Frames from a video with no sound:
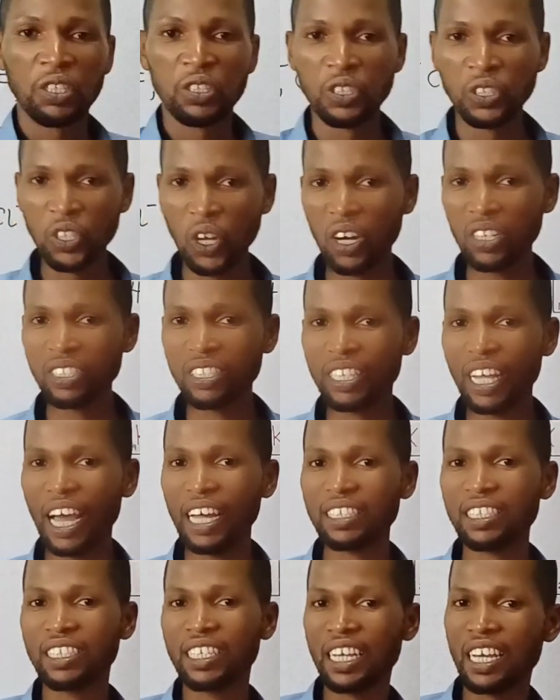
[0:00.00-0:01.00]
Note
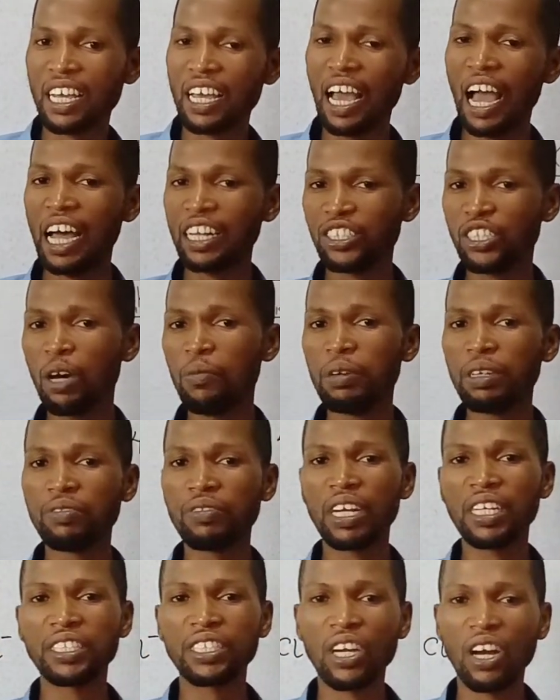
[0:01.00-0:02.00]
that the atomic
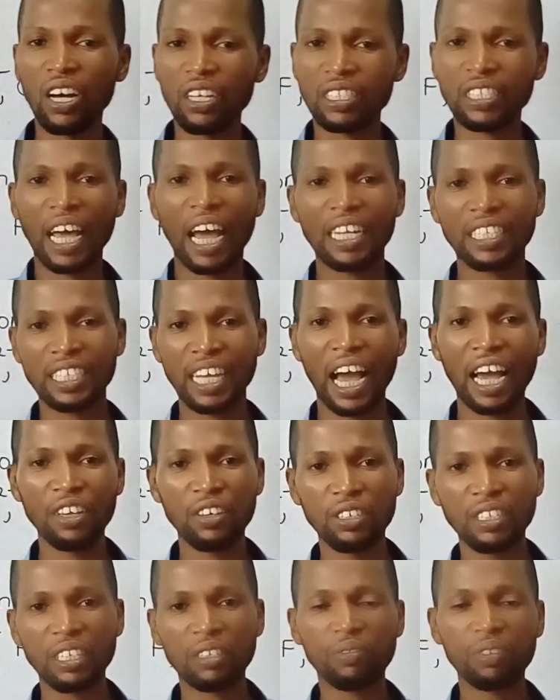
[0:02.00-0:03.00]
radius and the
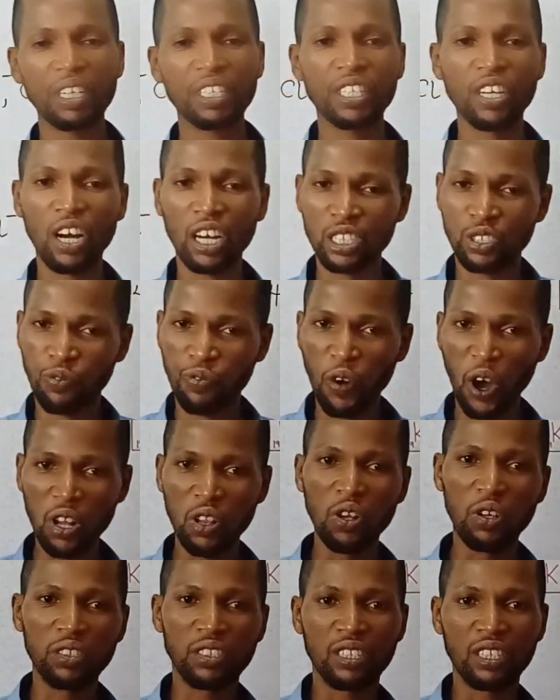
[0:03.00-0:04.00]
ionic radius
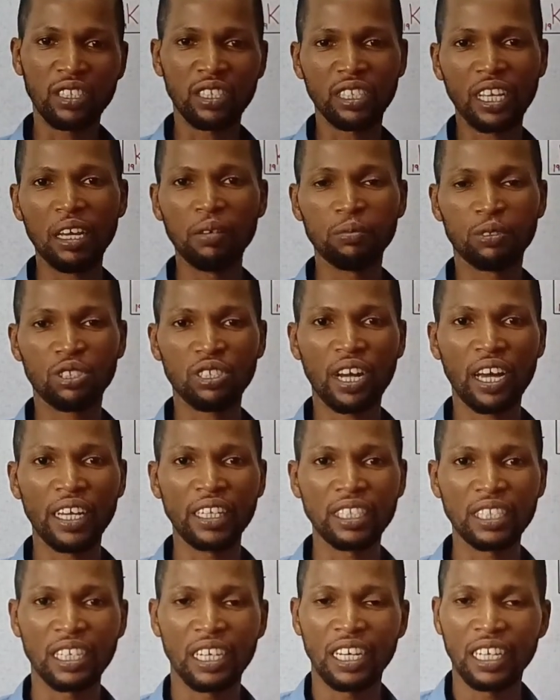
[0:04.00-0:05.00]
follows the same
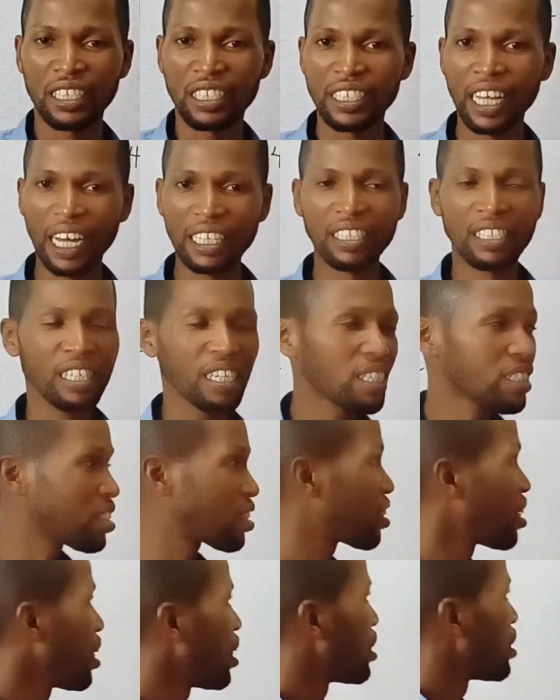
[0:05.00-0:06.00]
trend. That
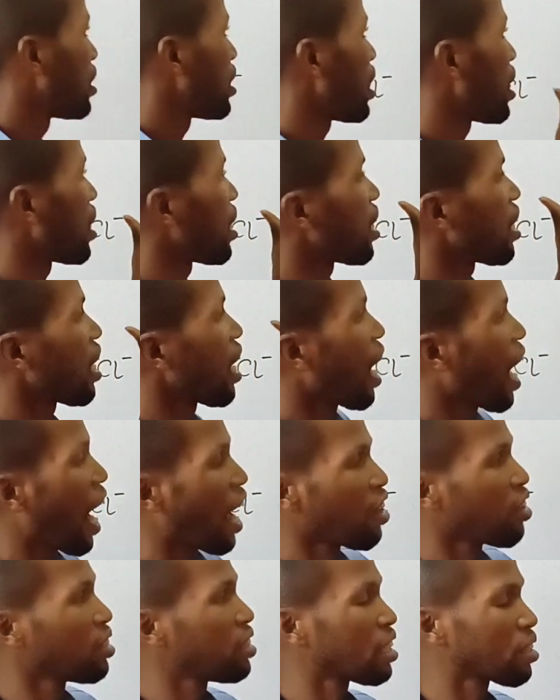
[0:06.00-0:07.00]
is, the
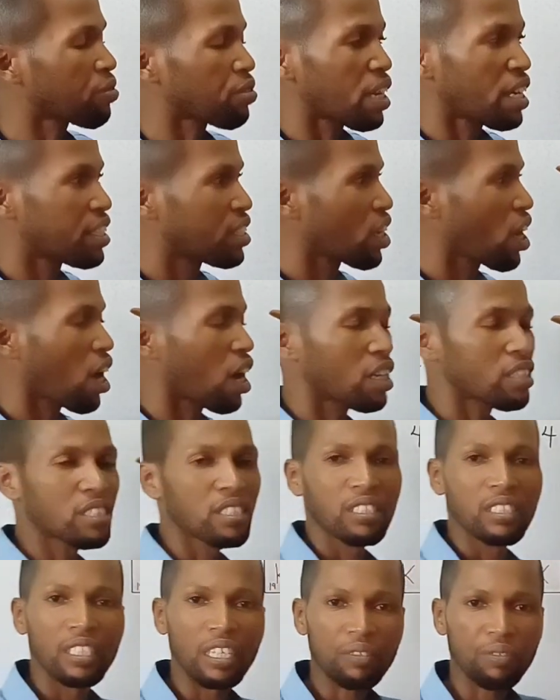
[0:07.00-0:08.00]
ionic
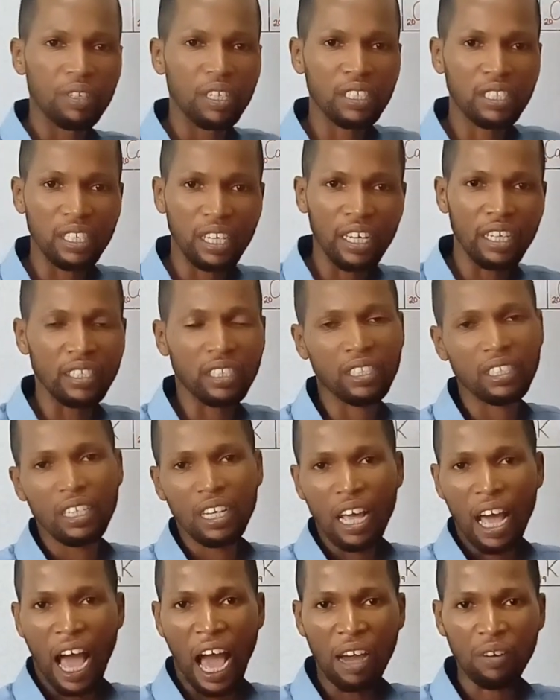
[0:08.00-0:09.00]
radius decreases
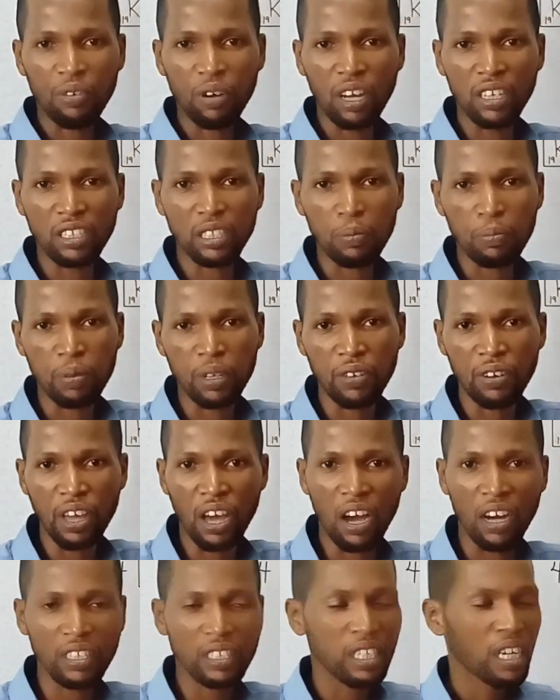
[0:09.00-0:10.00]
across the
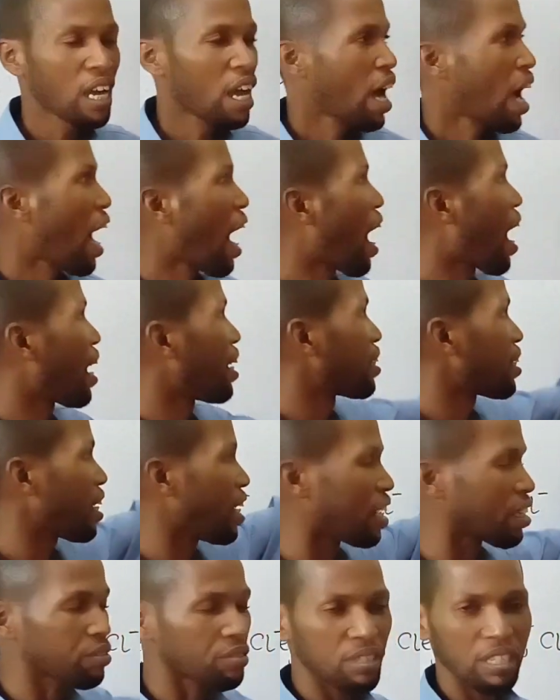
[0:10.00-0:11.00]
period and
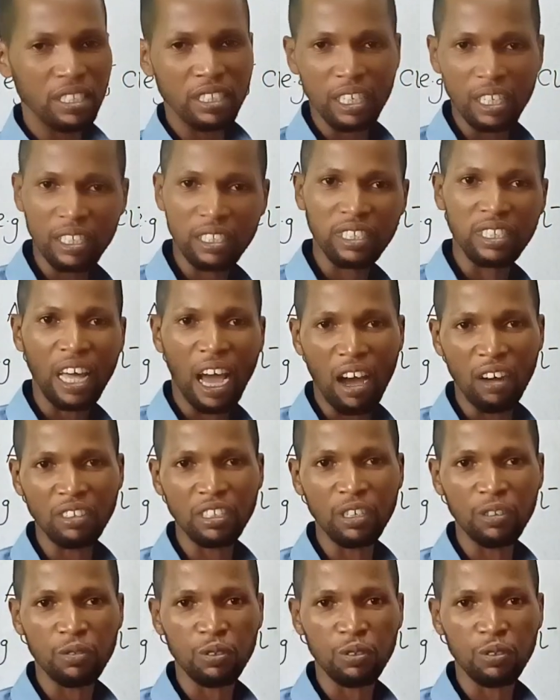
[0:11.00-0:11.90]
increases down the